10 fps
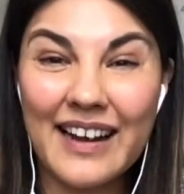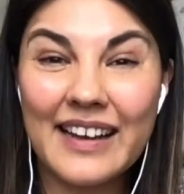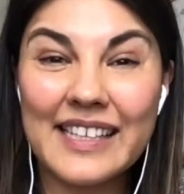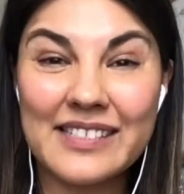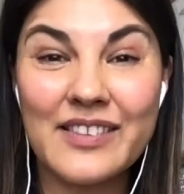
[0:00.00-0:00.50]

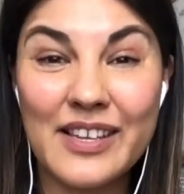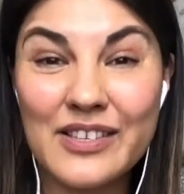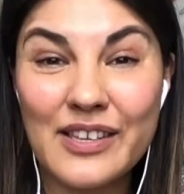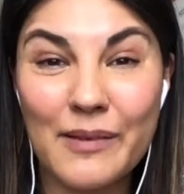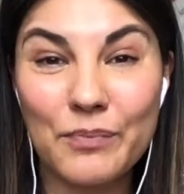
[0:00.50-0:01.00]
is
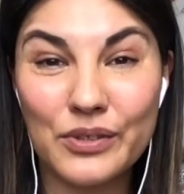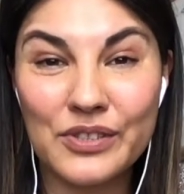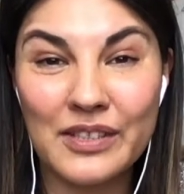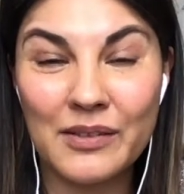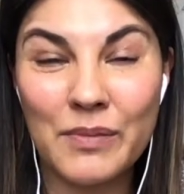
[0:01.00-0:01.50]
this a
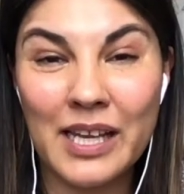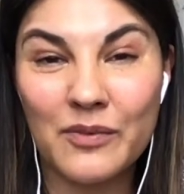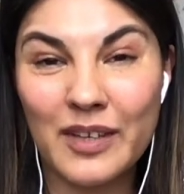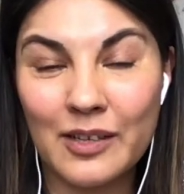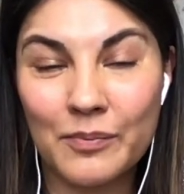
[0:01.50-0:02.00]
person in my
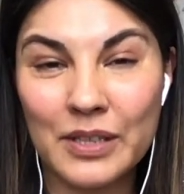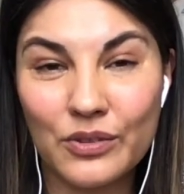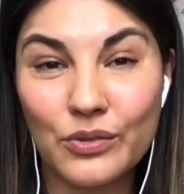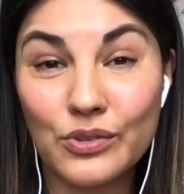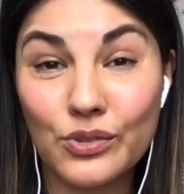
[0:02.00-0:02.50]

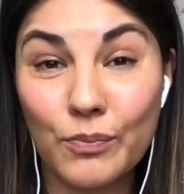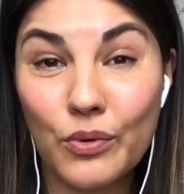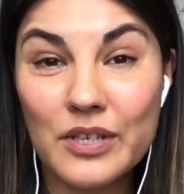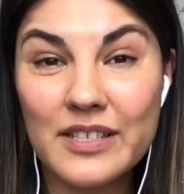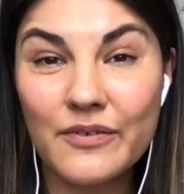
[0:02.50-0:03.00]
environment who is
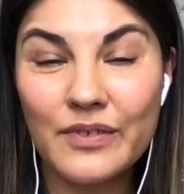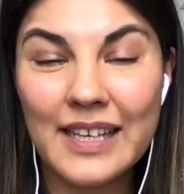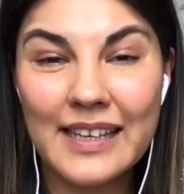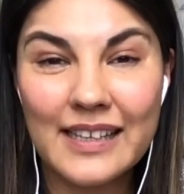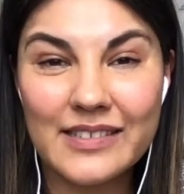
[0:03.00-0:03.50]
supportive?
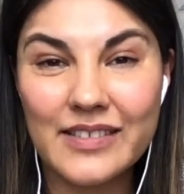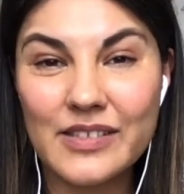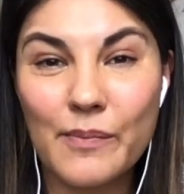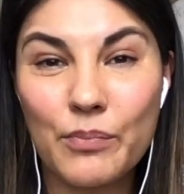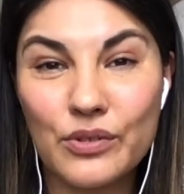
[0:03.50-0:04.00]
Is
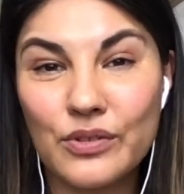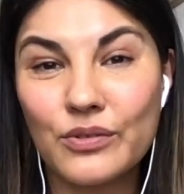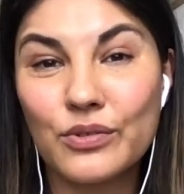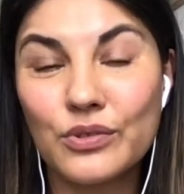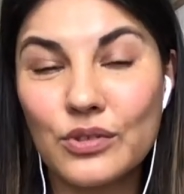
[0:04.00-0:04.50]
this the
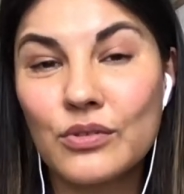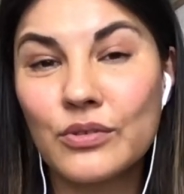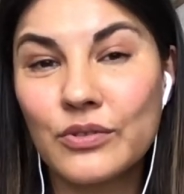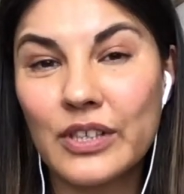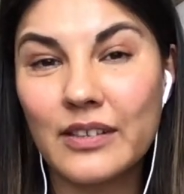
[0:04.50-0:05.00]
person who is
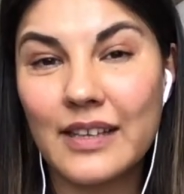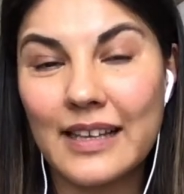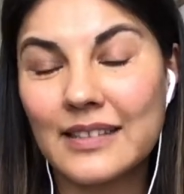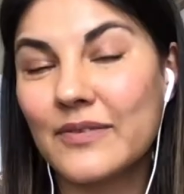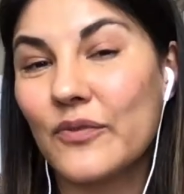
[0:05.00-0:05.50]
neutral?
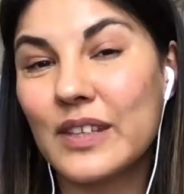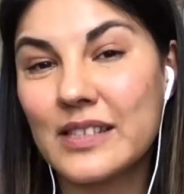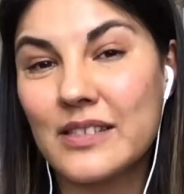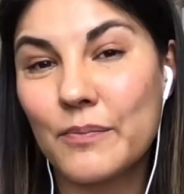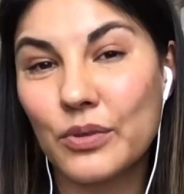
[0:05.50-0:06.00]
And if
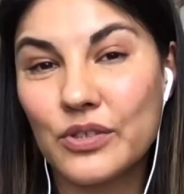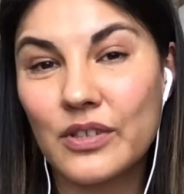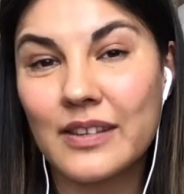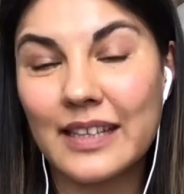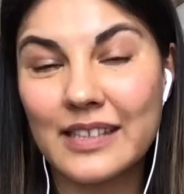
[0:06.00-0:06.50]
this is a
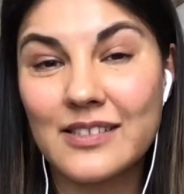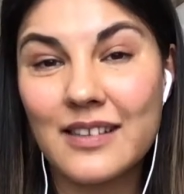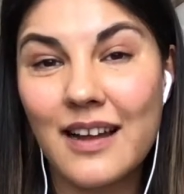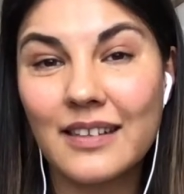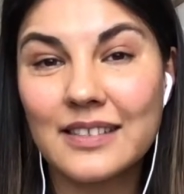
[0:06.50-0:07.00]
person that is
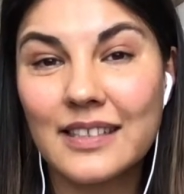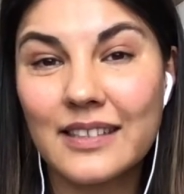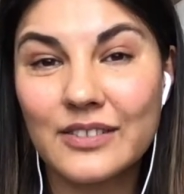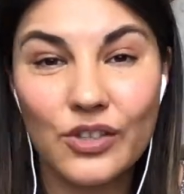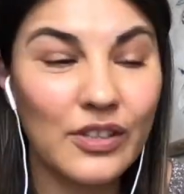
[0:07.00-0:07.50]

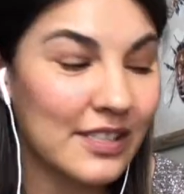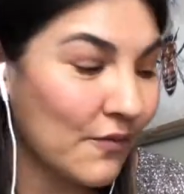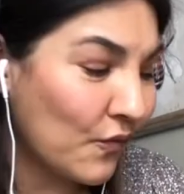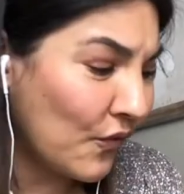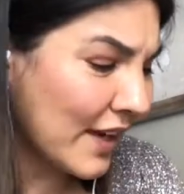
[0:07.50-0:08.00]
toxic? So it's
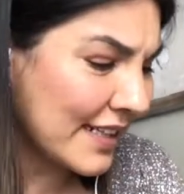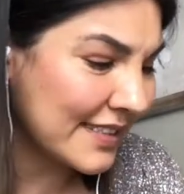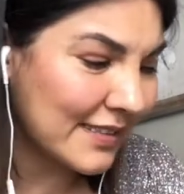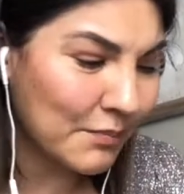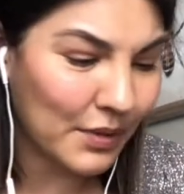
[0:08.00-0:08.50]
a very
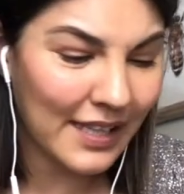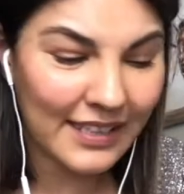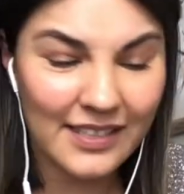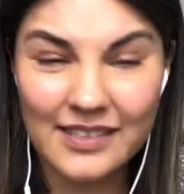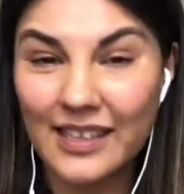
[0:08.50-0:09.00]
simple
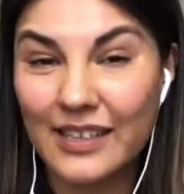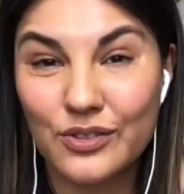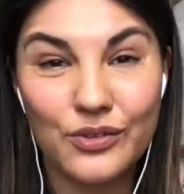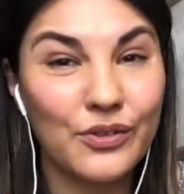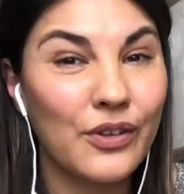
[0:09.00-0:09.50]

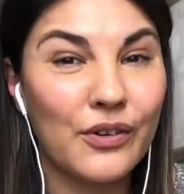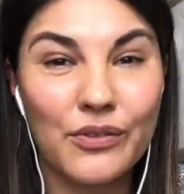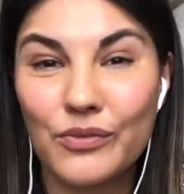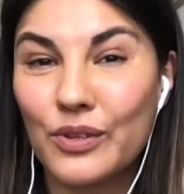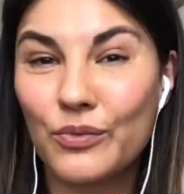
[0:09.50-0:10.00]
exercise. You go
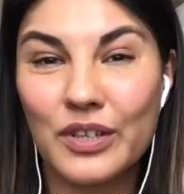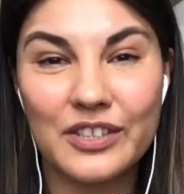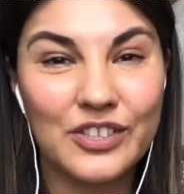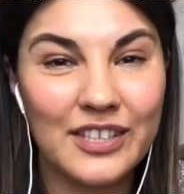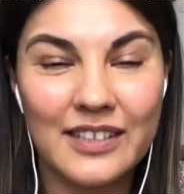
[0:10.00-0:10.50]
through the
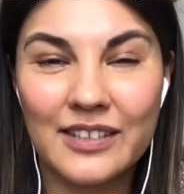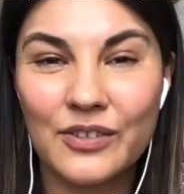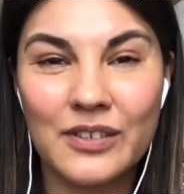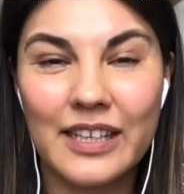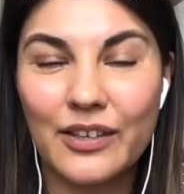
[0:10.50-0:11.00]
worksheet and
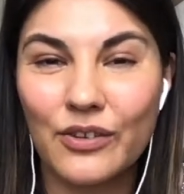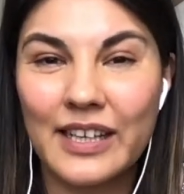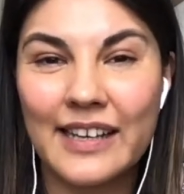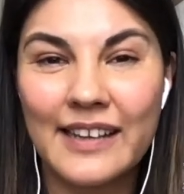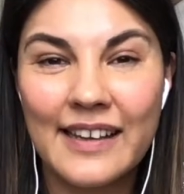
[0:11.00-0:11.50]
you're like,
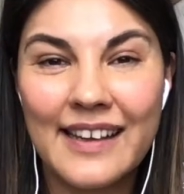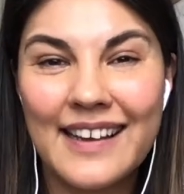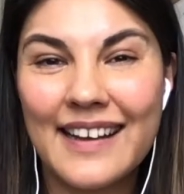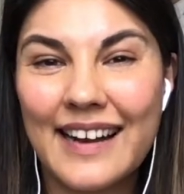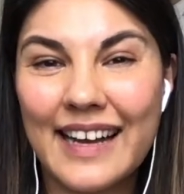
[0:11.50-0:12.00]
okay,
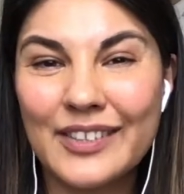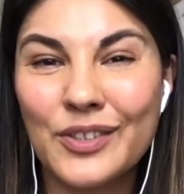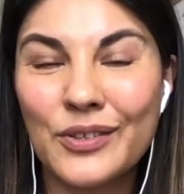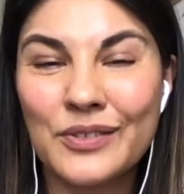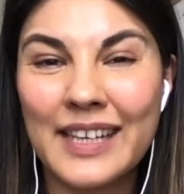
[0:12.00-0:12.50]
I
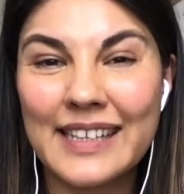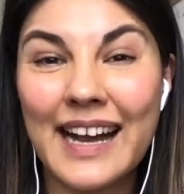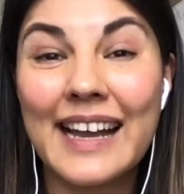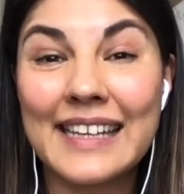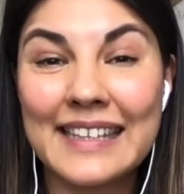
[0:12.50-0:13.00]
know that
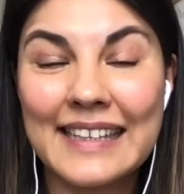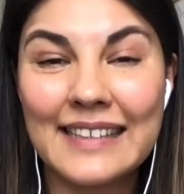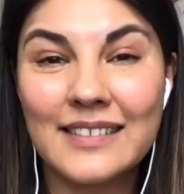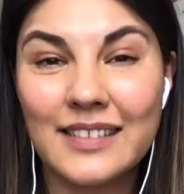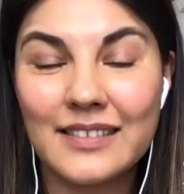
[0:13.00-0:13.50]
I need